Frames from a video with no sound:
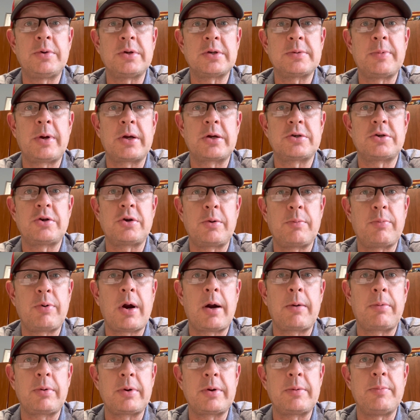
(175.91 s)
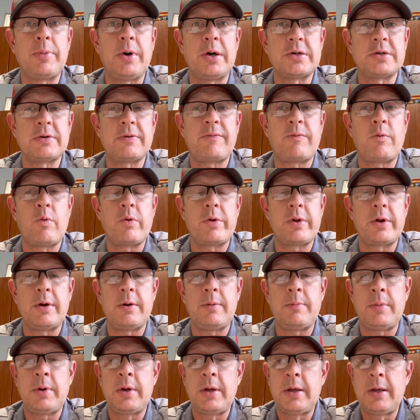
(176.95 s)
Just make sure you properly budget for
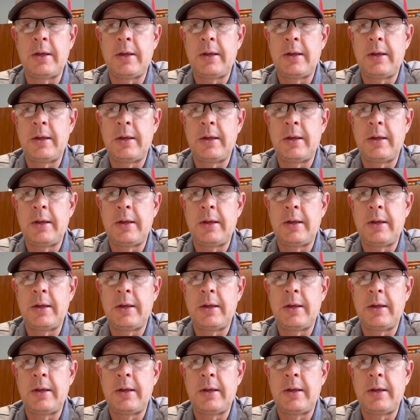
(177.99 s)
them.